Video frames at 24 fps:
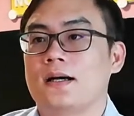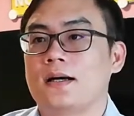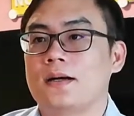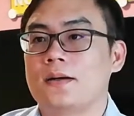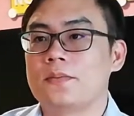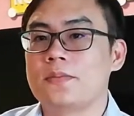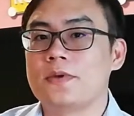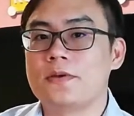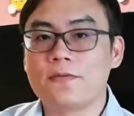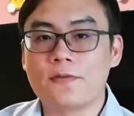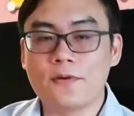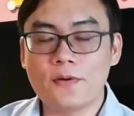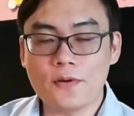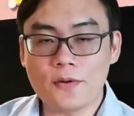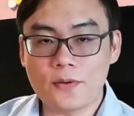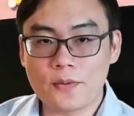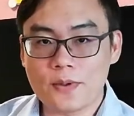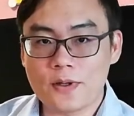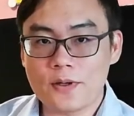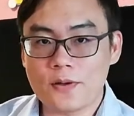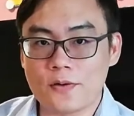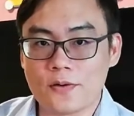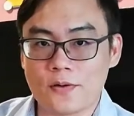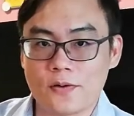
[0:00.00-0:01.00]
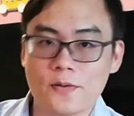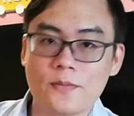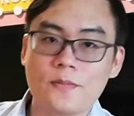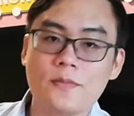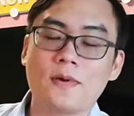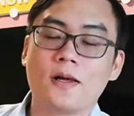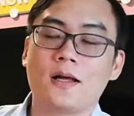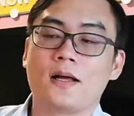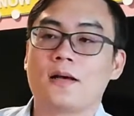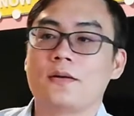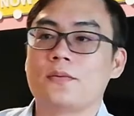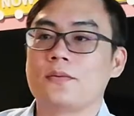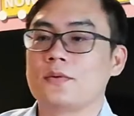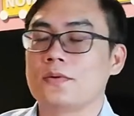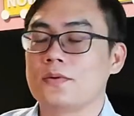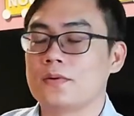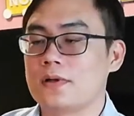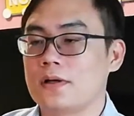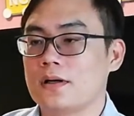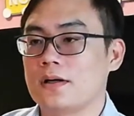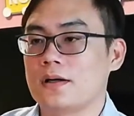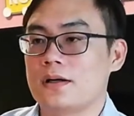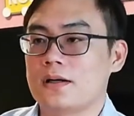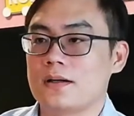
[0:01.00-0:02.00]
Before going home, I
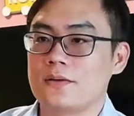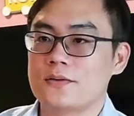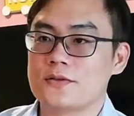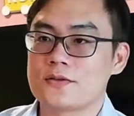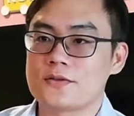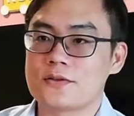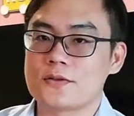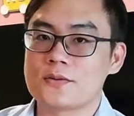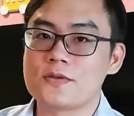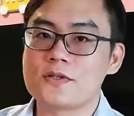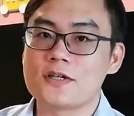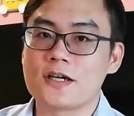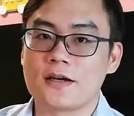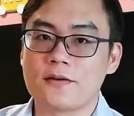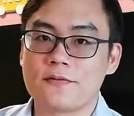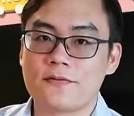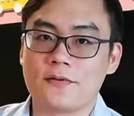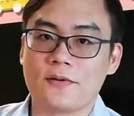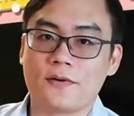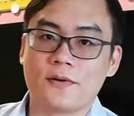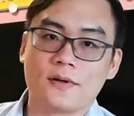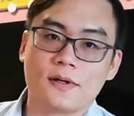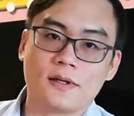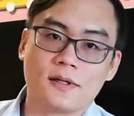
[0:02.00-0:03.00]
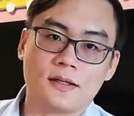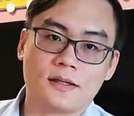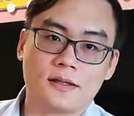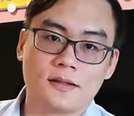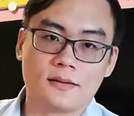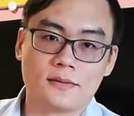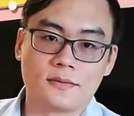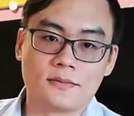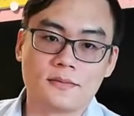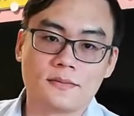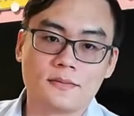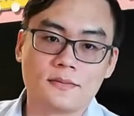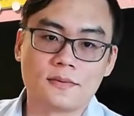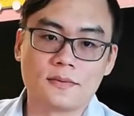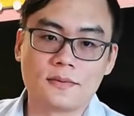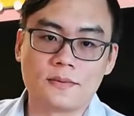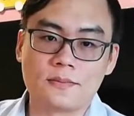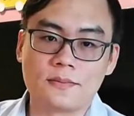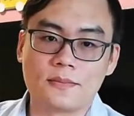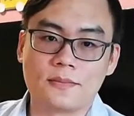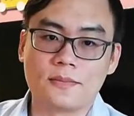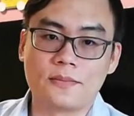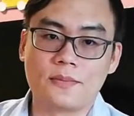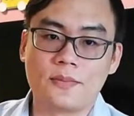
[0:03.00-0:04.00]
would also check for a
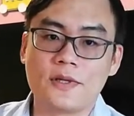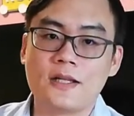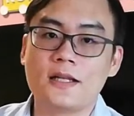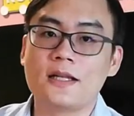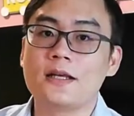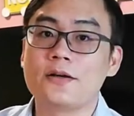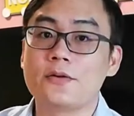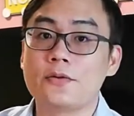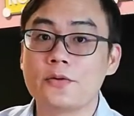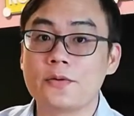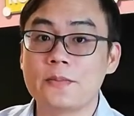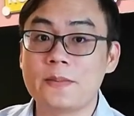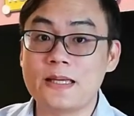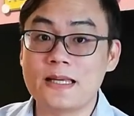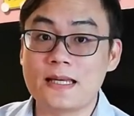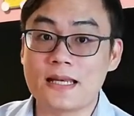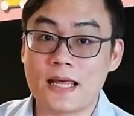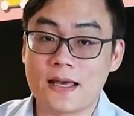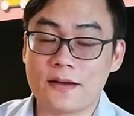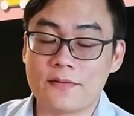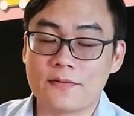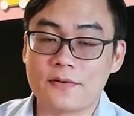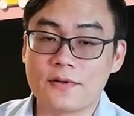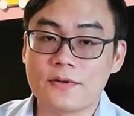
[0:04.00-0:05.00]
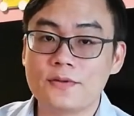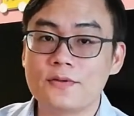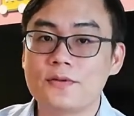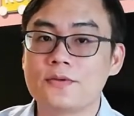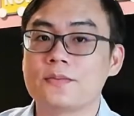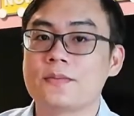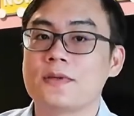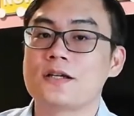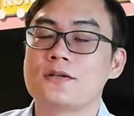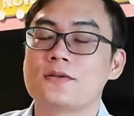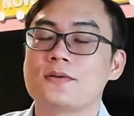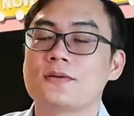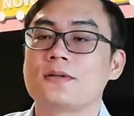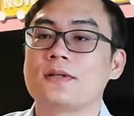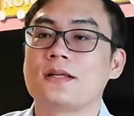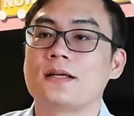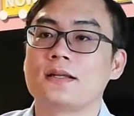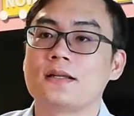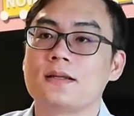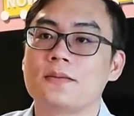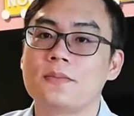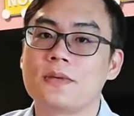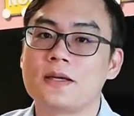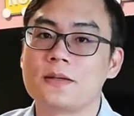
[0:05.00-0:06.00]
bilirubin level to make sure
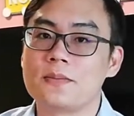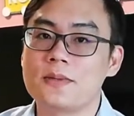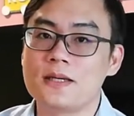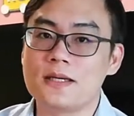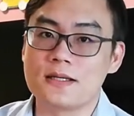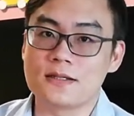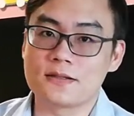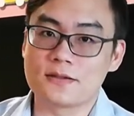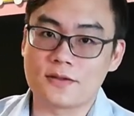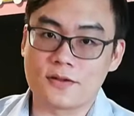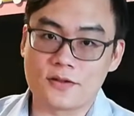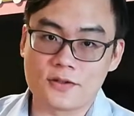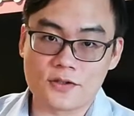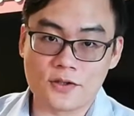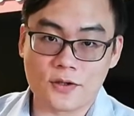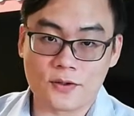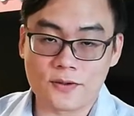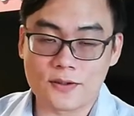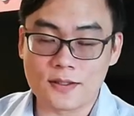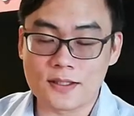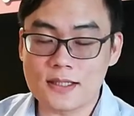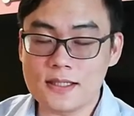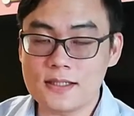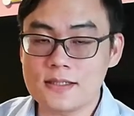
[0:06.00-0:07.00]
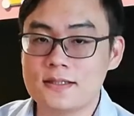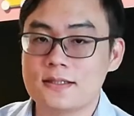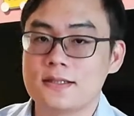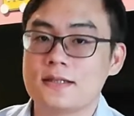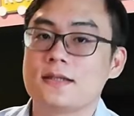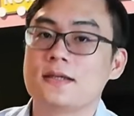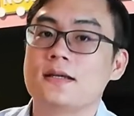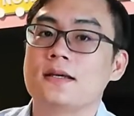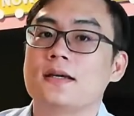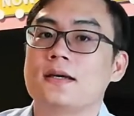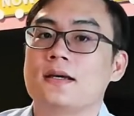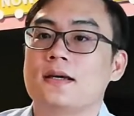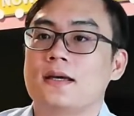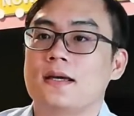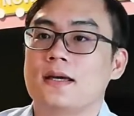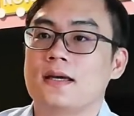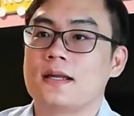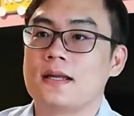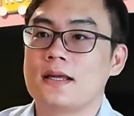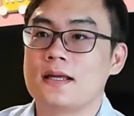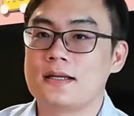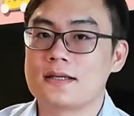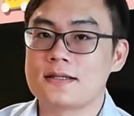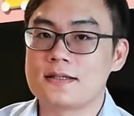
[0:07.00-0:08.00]
that the baby is not jaundiced,
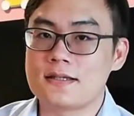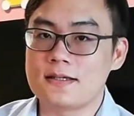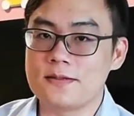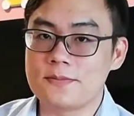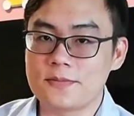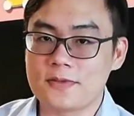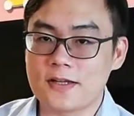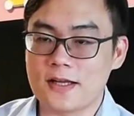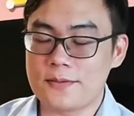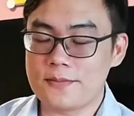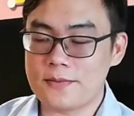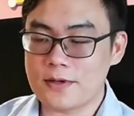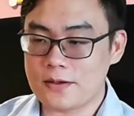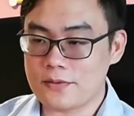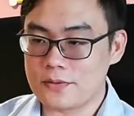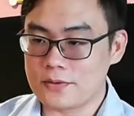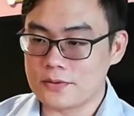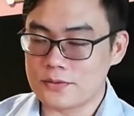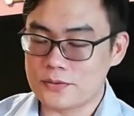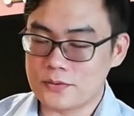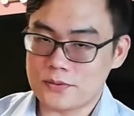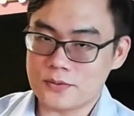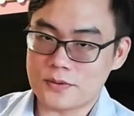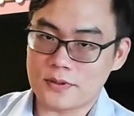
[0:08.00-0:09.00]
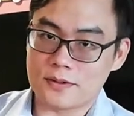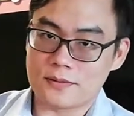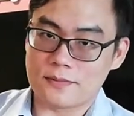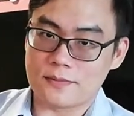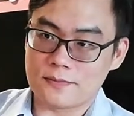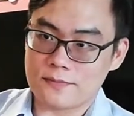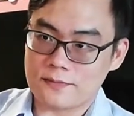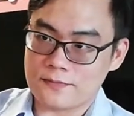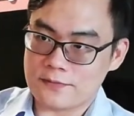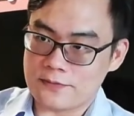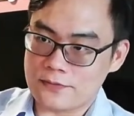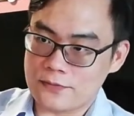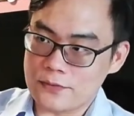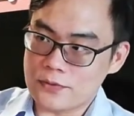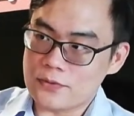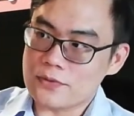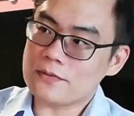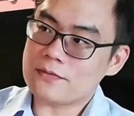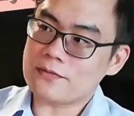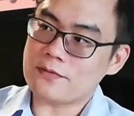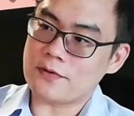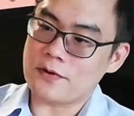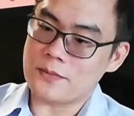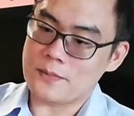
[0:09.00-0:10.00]
and at the same time I will do a
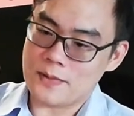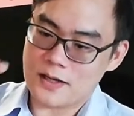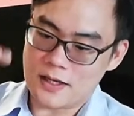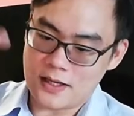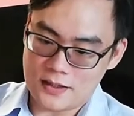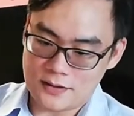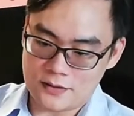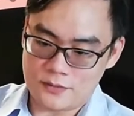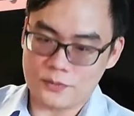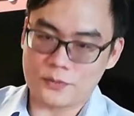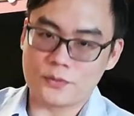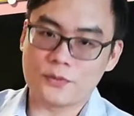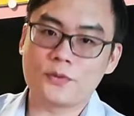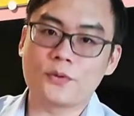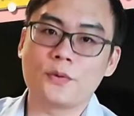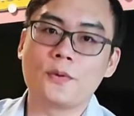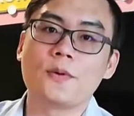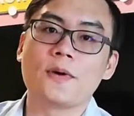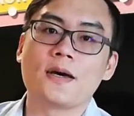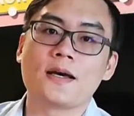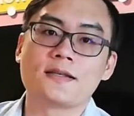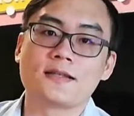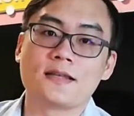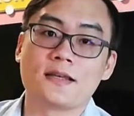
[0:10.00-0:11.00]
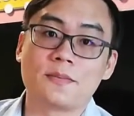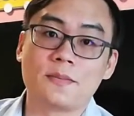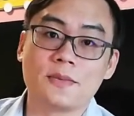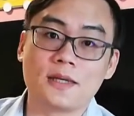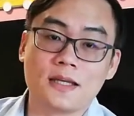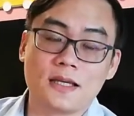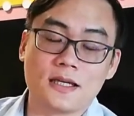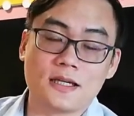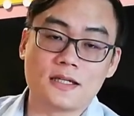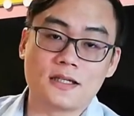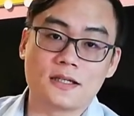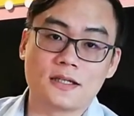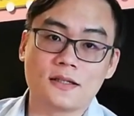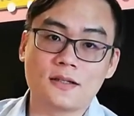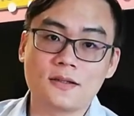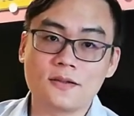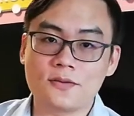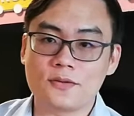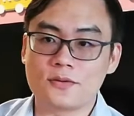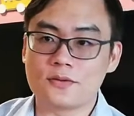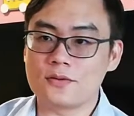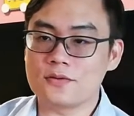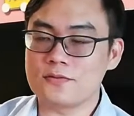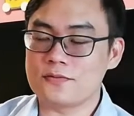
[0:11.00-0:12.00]
full from head to toe
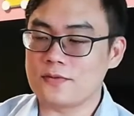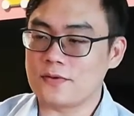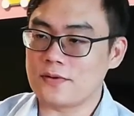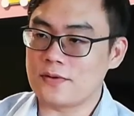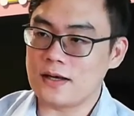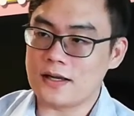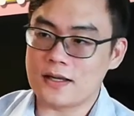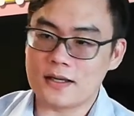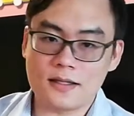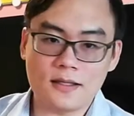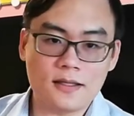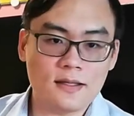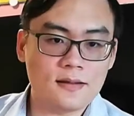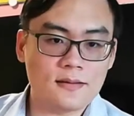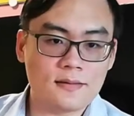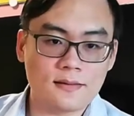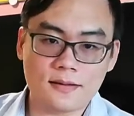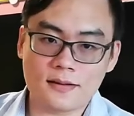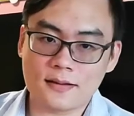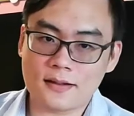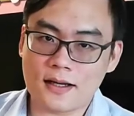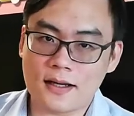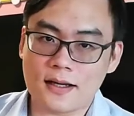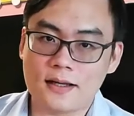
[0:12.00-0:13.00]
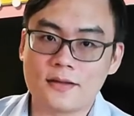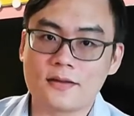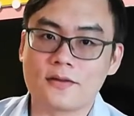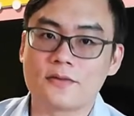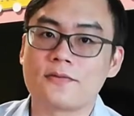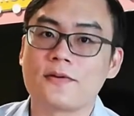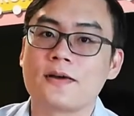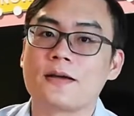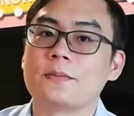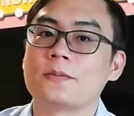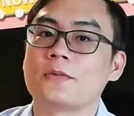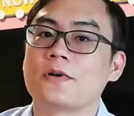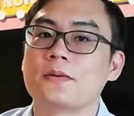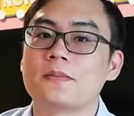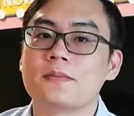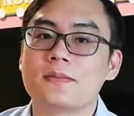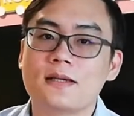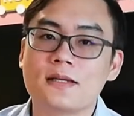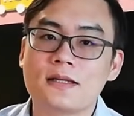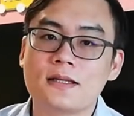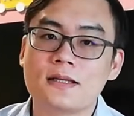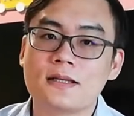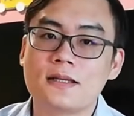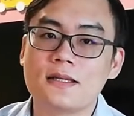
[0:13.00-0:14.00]
examination to look for any kind of
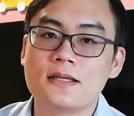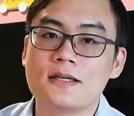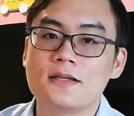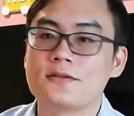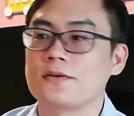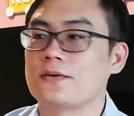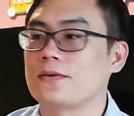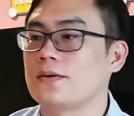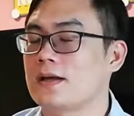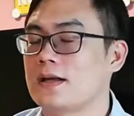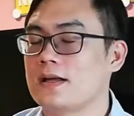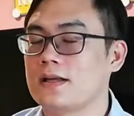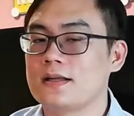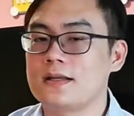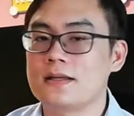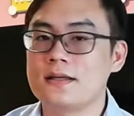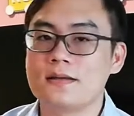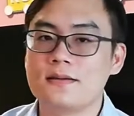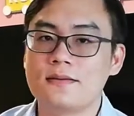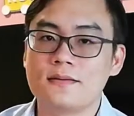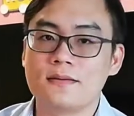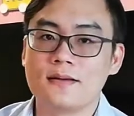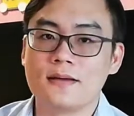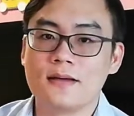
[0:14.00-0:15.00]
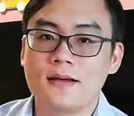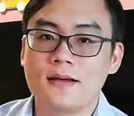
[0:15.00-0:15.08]
abnormalities or any